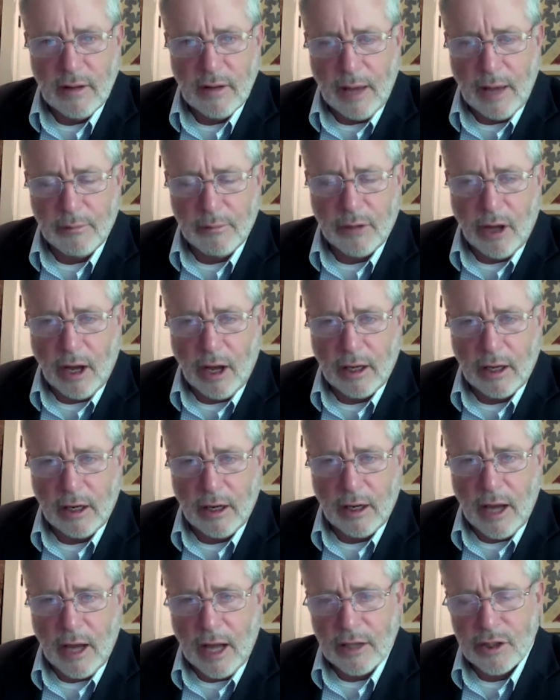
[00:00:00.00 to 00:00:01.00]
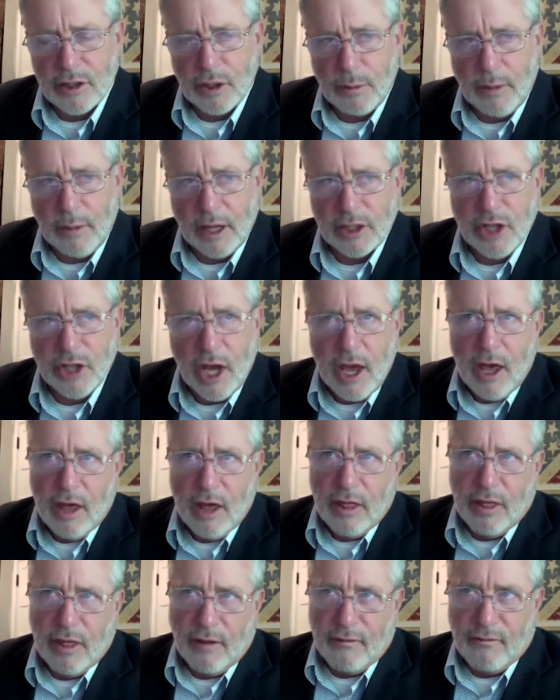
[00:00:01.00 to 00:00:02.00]
I'm talking not so much
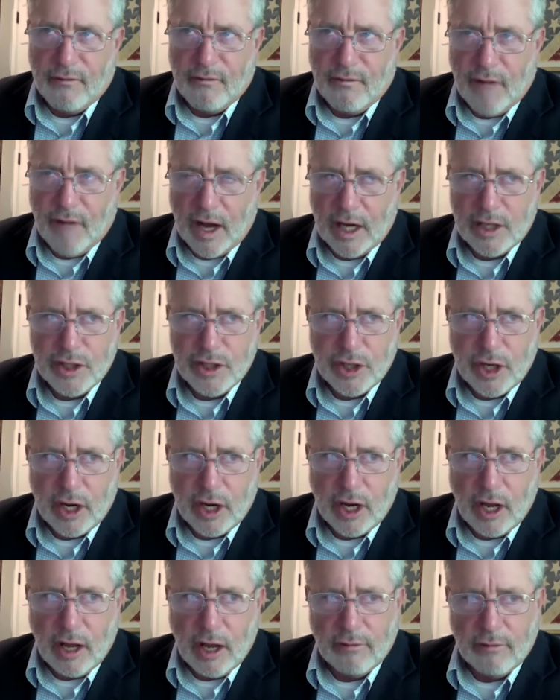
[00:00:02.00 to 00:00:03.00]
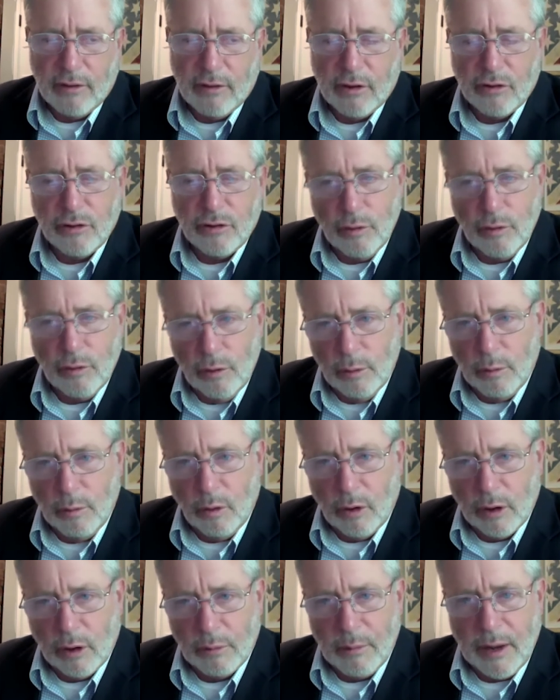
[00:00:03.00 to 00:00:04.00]
the function of the school
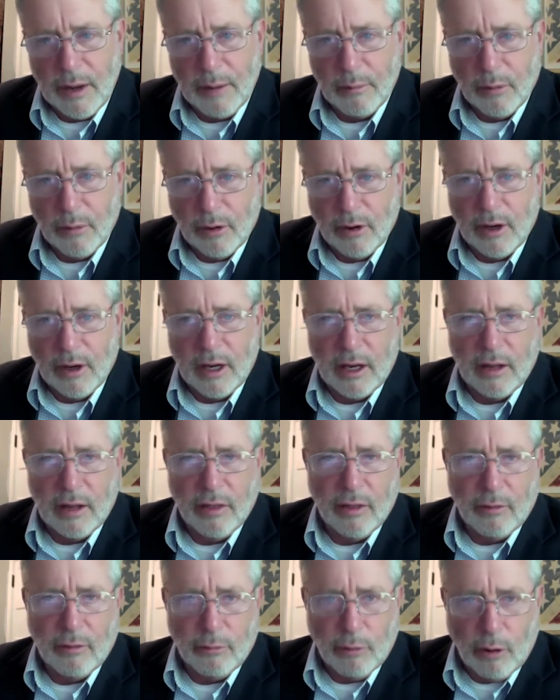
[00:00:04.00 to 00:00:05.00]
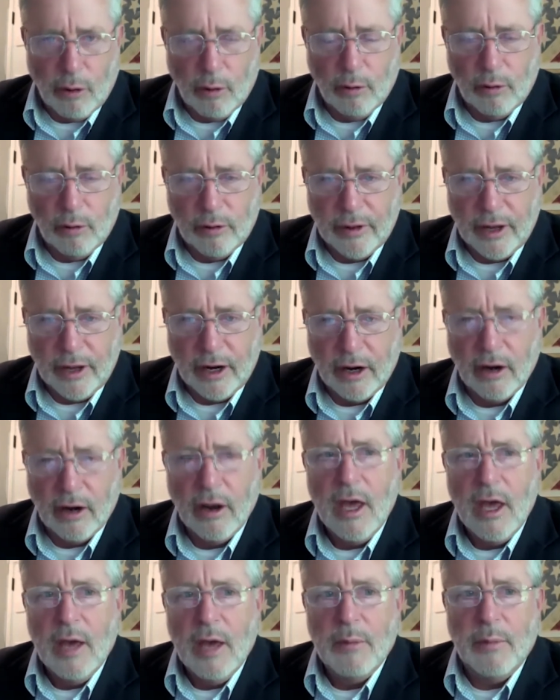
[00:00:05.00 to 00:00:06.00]
board member and then the role there,
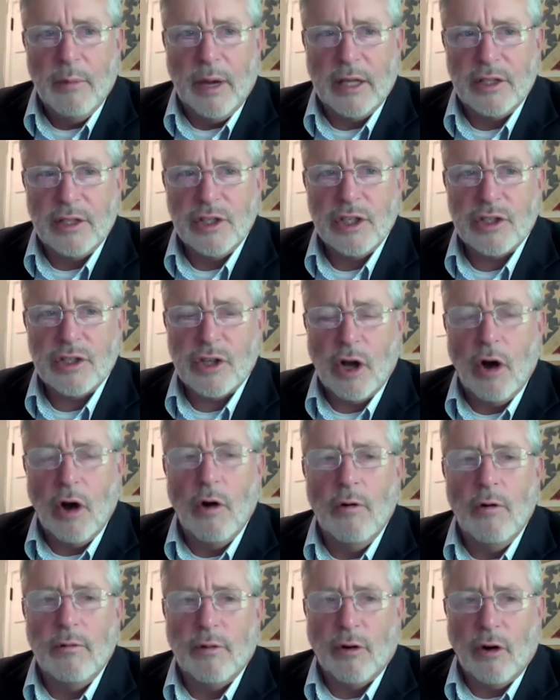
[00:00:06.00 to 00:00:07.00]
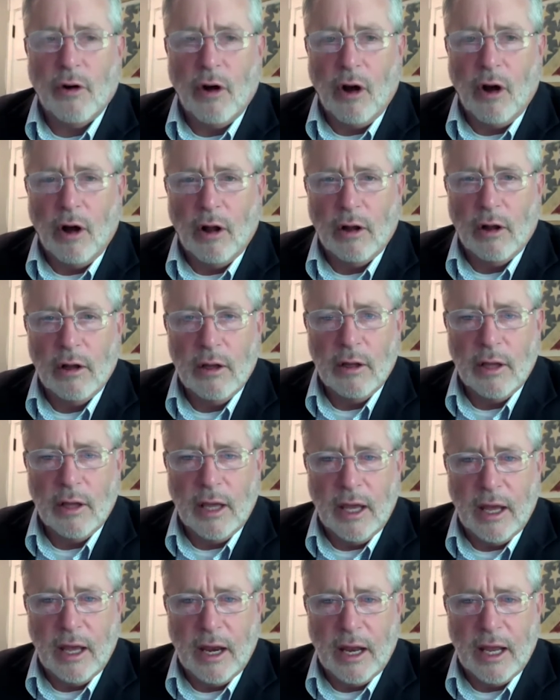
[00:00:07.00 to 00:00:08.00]
but just overall
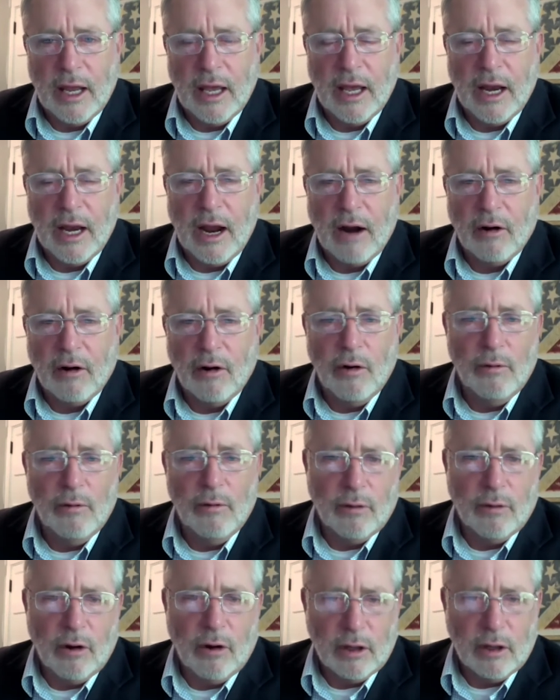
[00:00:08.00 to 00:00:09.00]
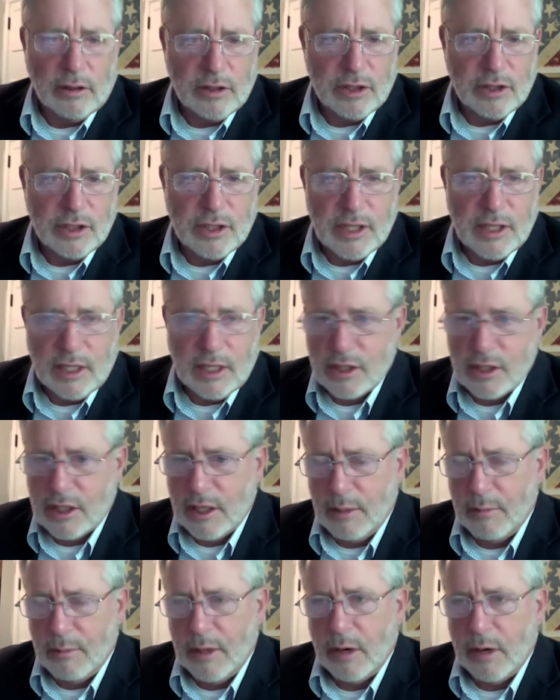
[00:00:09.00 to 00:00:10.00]
in our overall
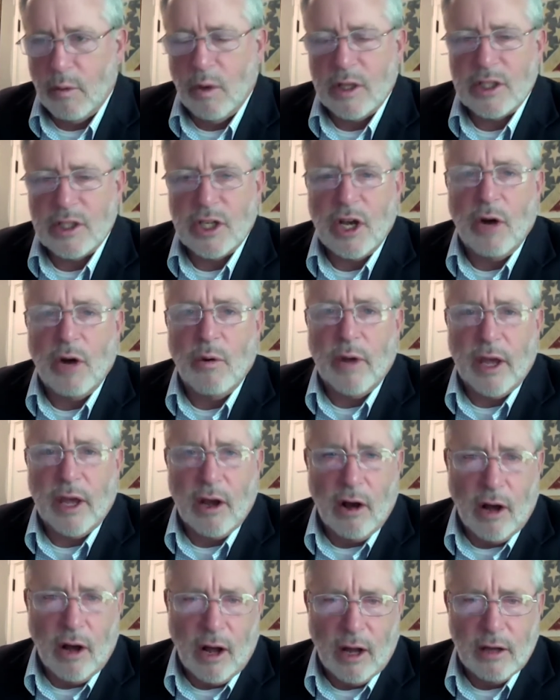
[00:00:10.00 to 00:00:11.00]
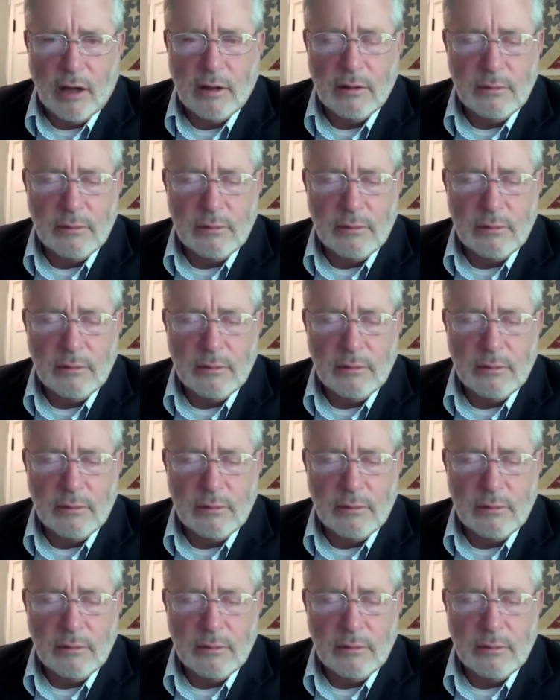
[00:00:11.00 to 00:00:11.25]
system and what's going on.